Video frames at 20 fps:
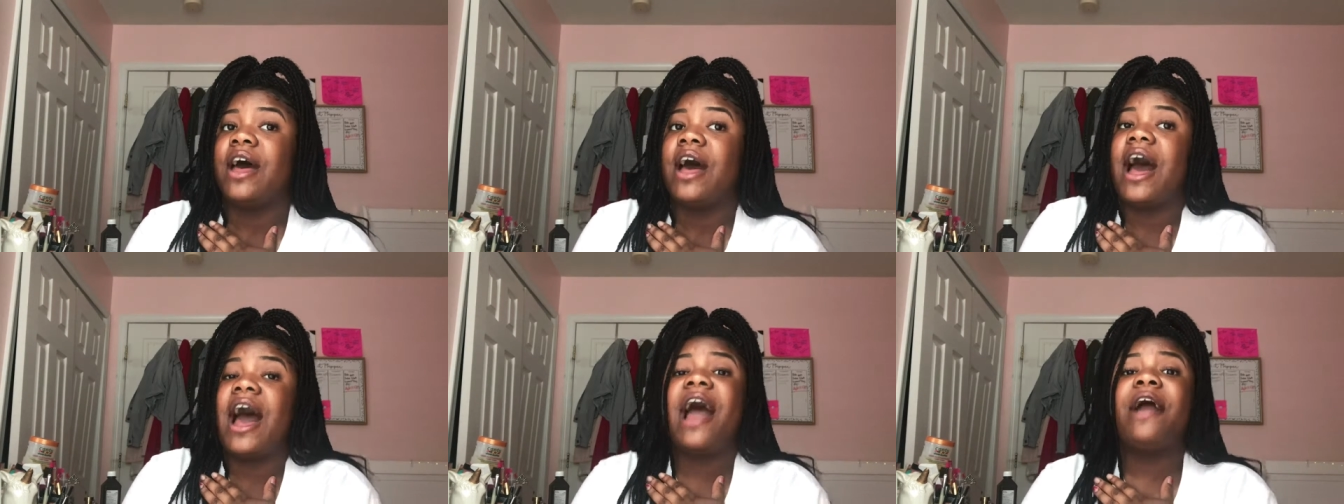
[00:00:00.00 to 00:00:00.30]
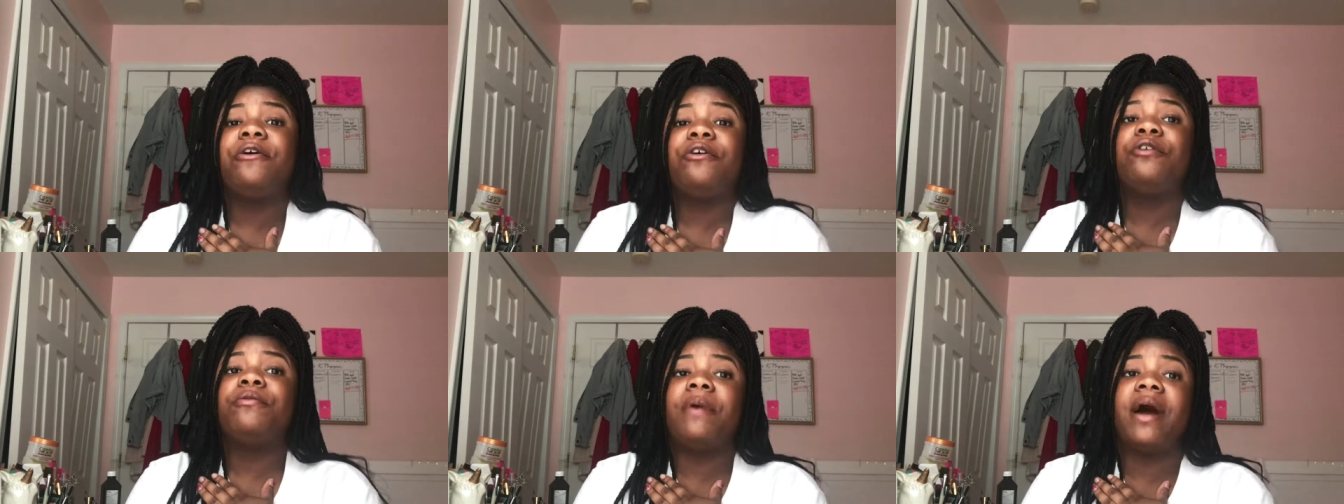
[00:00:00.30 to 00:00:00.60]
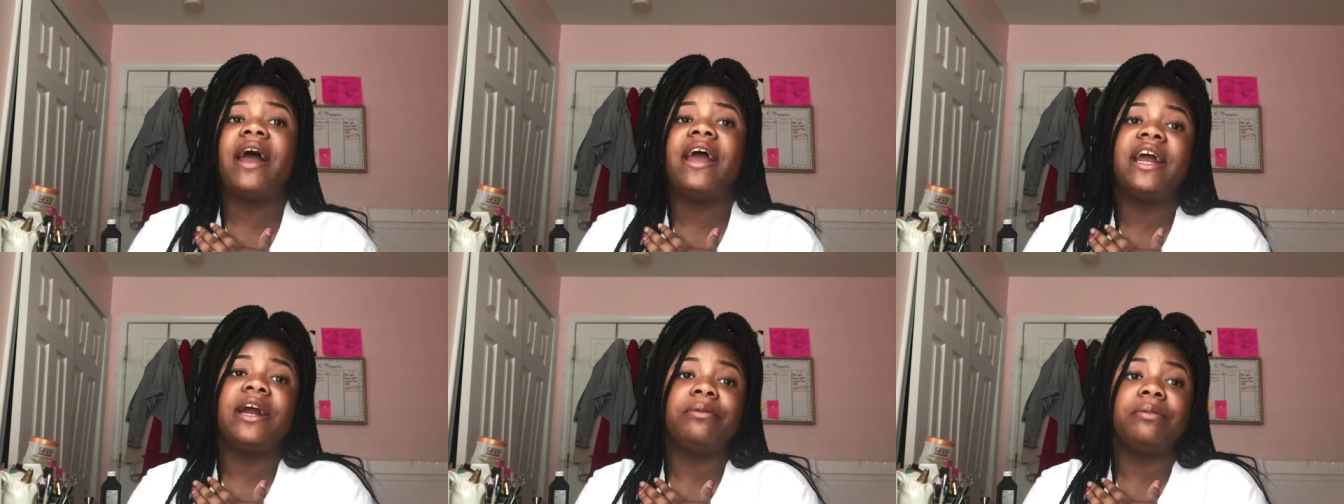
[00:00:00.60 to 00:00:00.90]
I grew
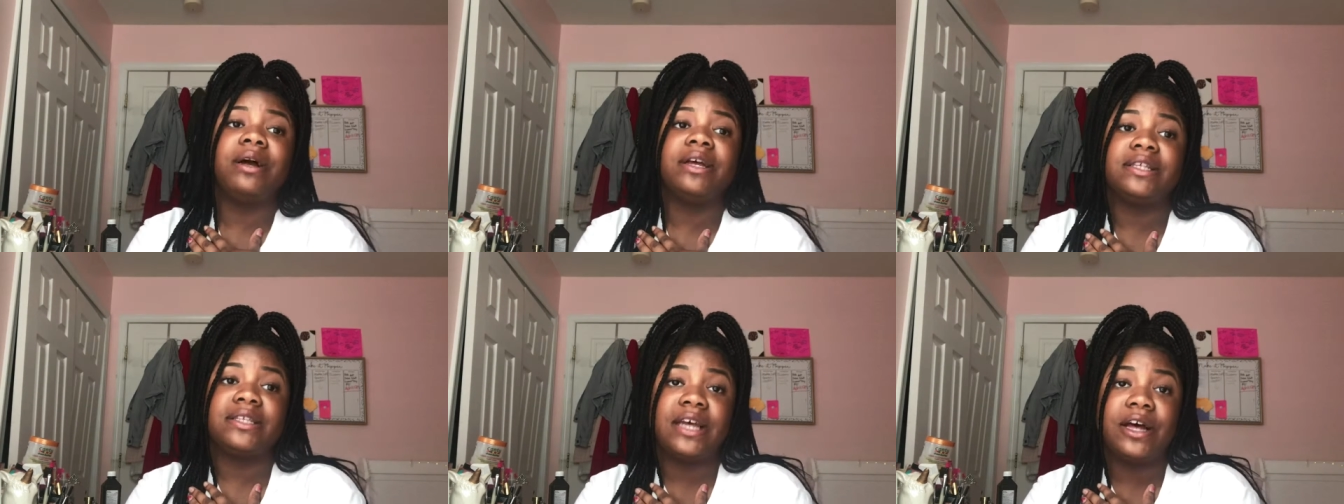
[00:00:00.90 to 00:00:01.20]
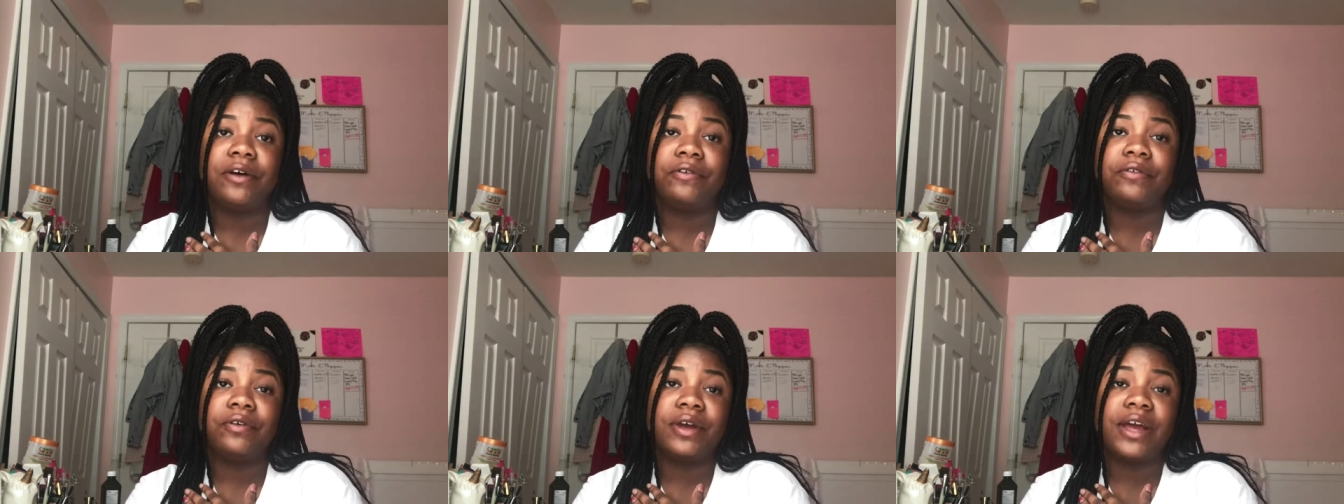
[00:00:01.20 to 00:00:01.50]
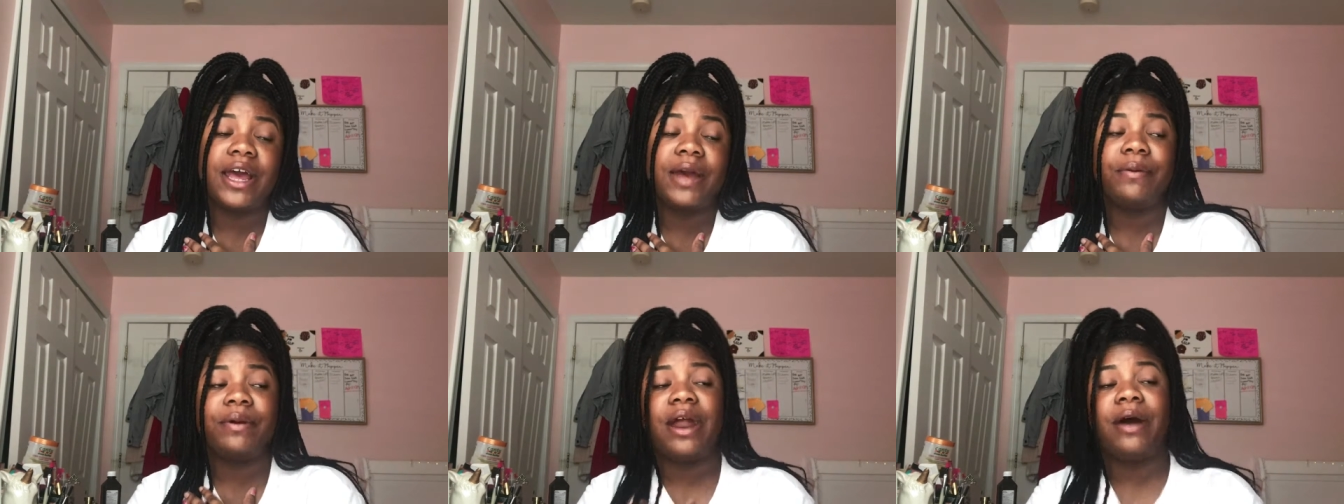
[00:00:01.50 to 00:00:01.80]
my hair myself,
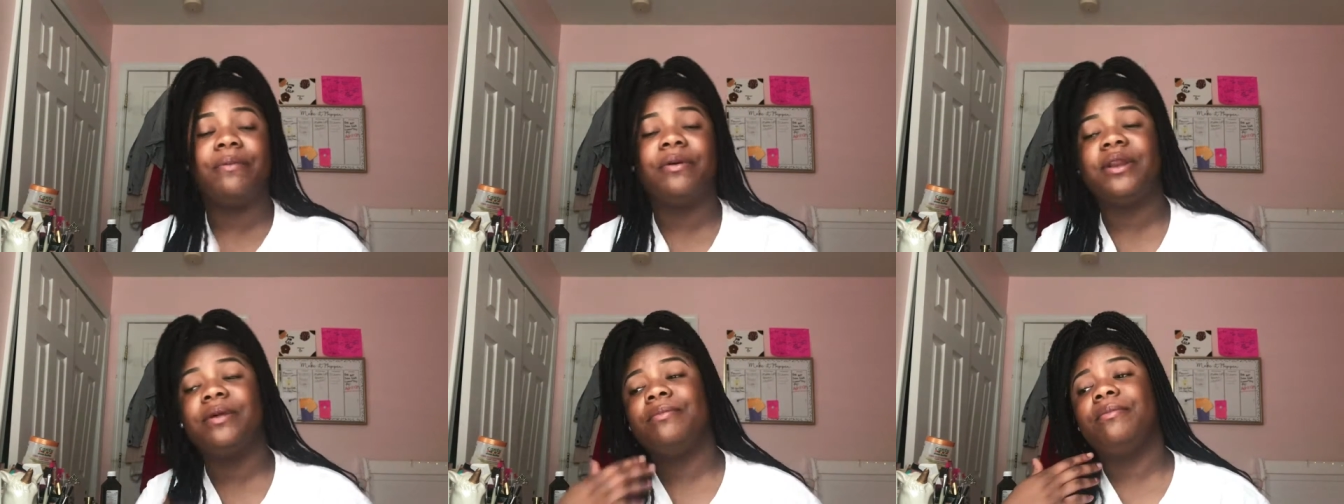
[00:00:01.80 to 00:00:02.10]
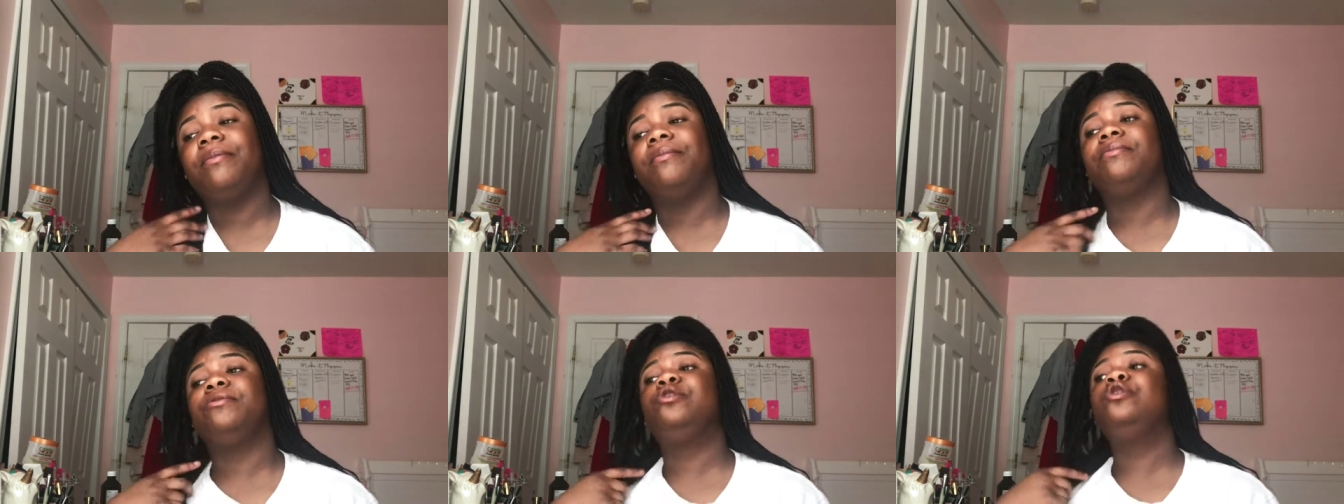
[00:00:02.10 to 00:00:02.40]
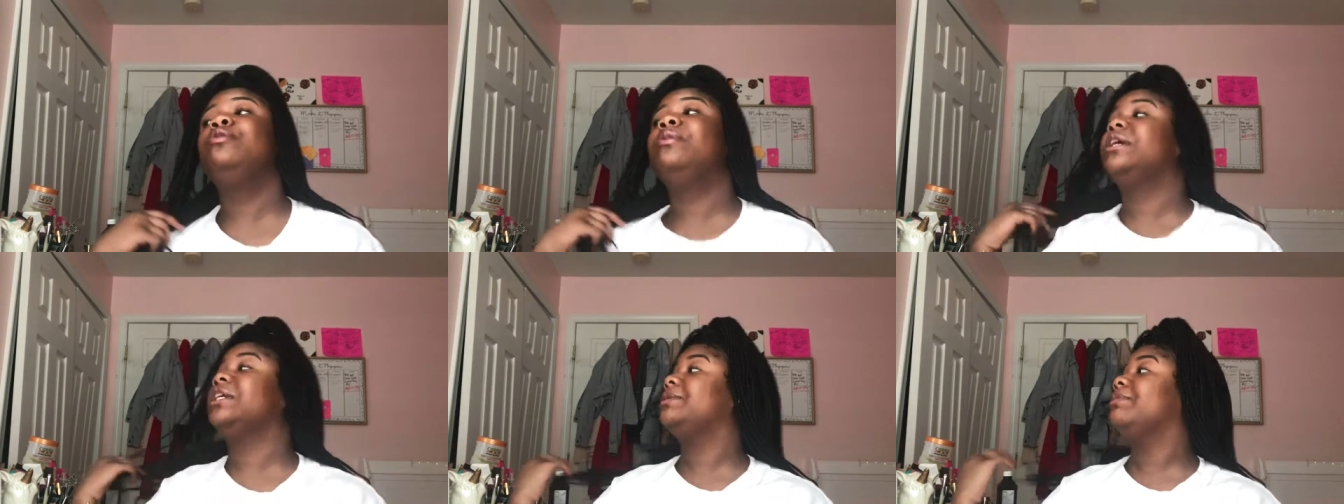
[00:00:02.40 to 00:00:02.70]
okay, without putting
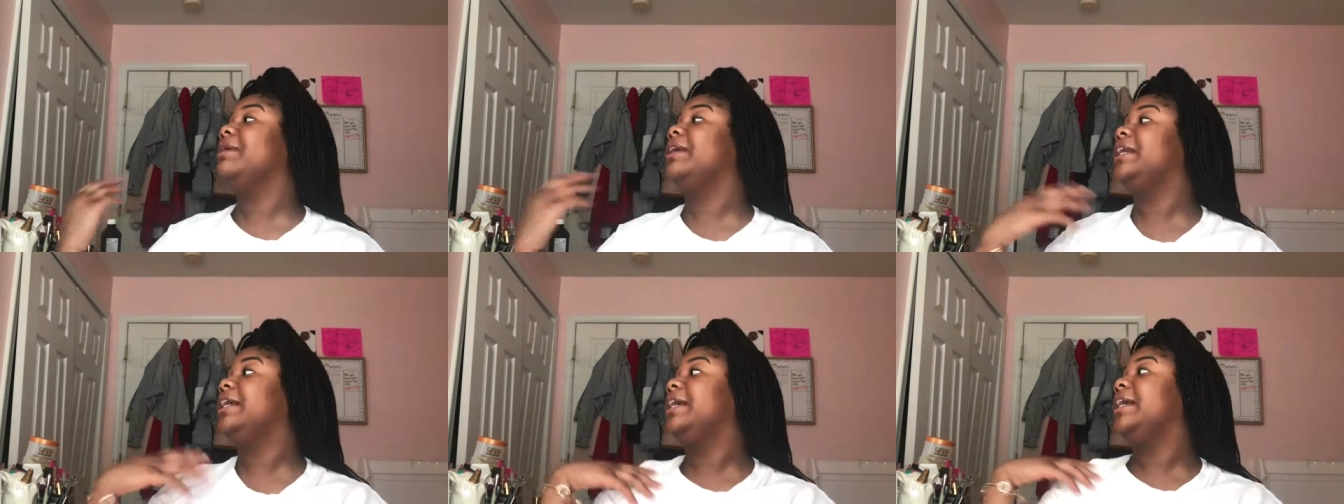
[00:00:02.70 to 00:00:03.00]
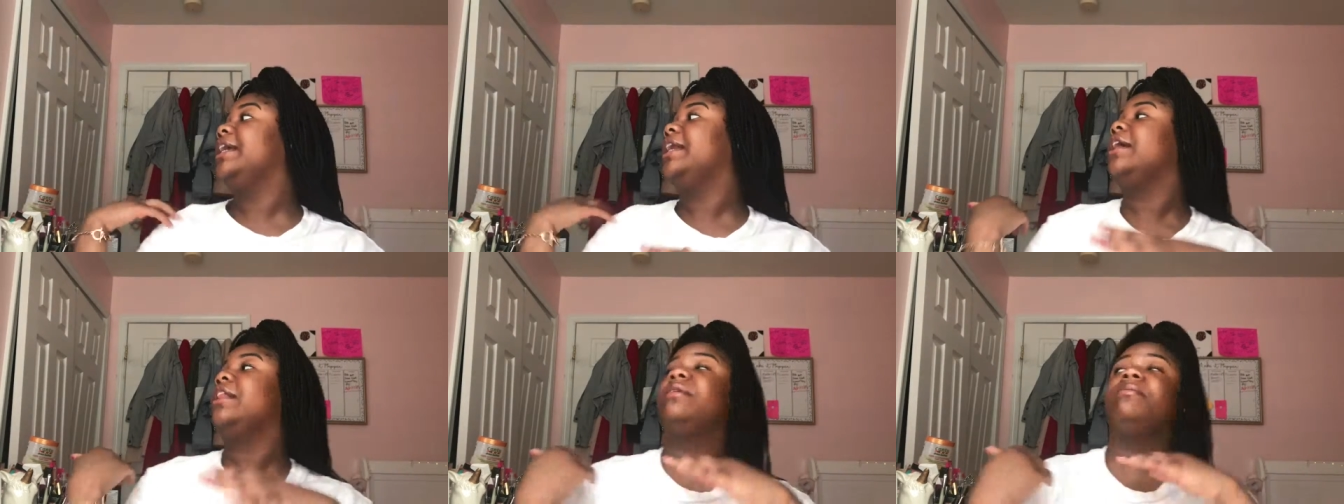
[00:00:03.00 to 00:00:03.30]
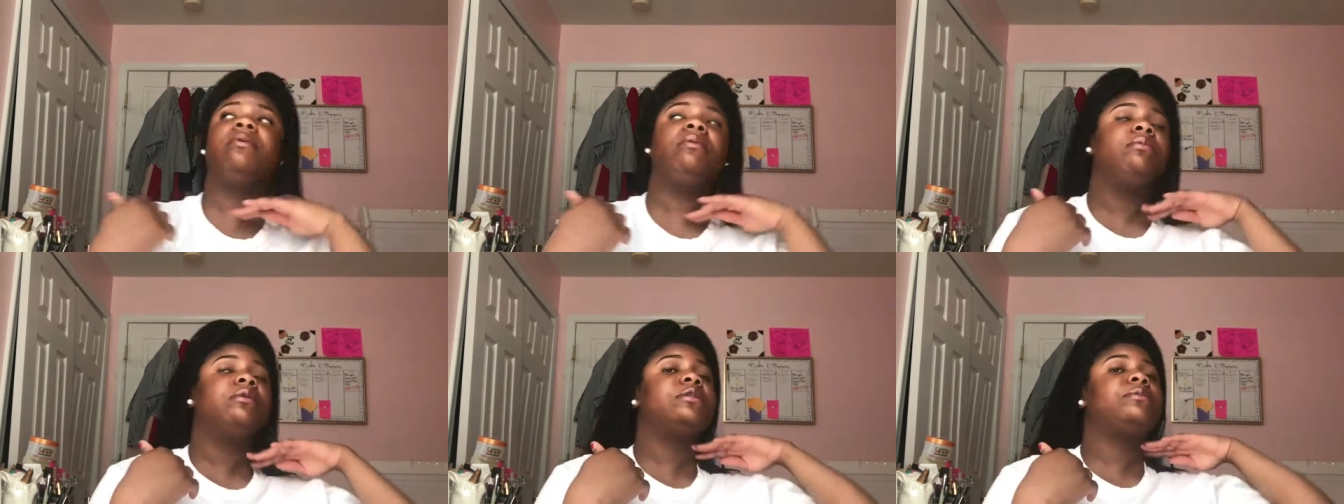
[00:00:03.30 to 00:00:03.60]
too much money in other
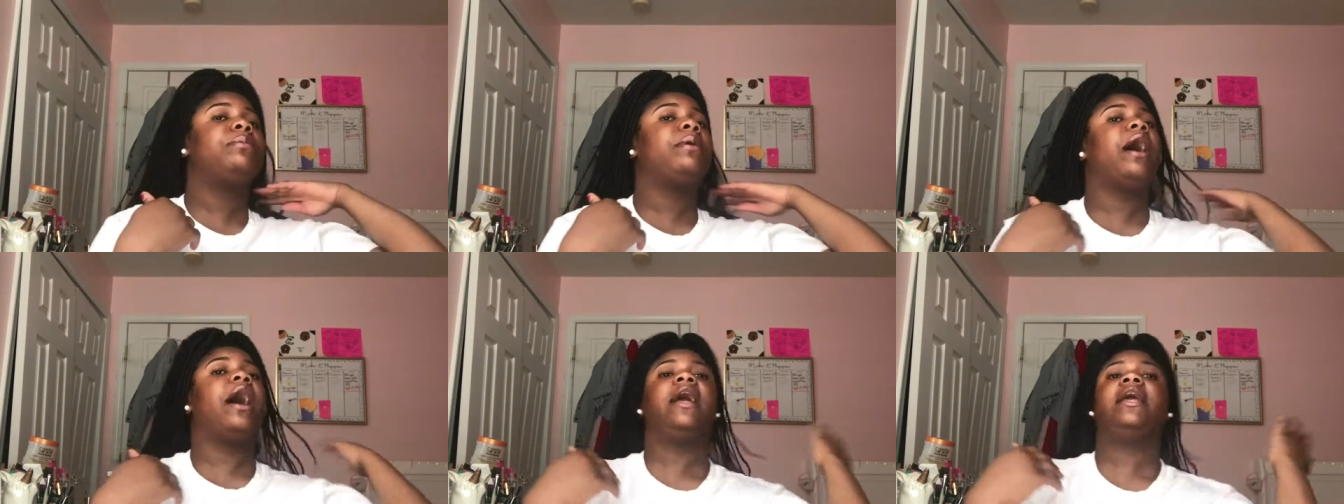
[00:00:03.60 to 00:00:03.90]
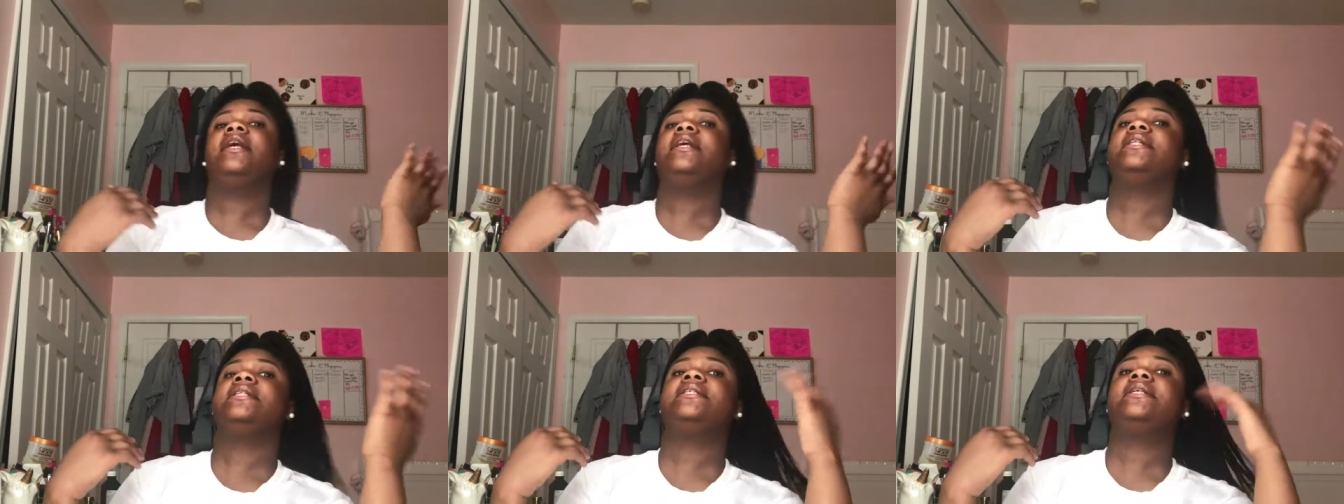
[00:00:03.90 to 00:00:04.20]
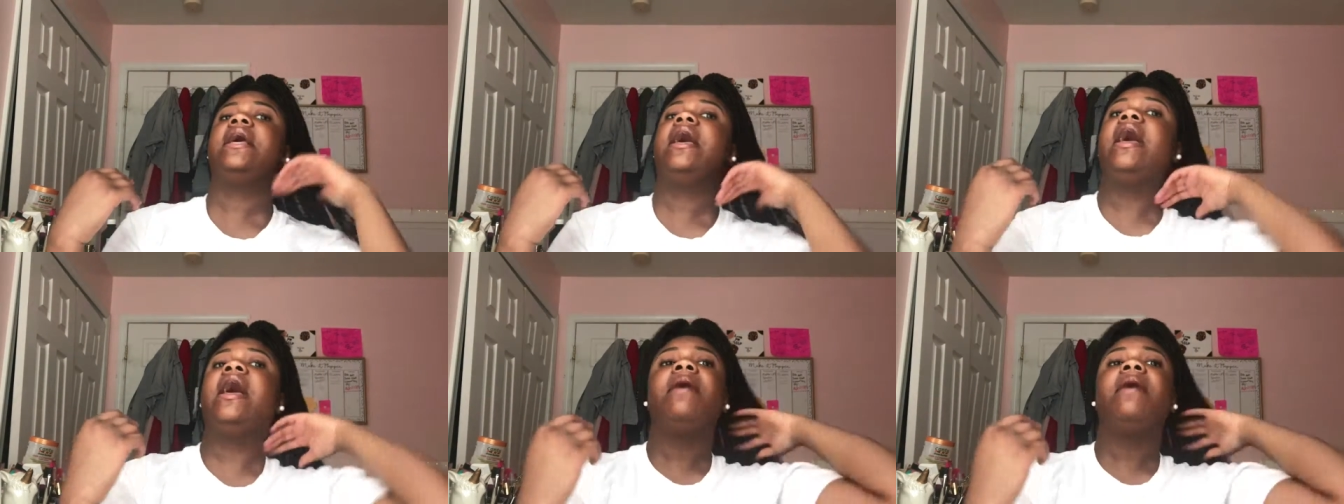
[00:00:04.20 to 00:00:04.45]
people's pockets.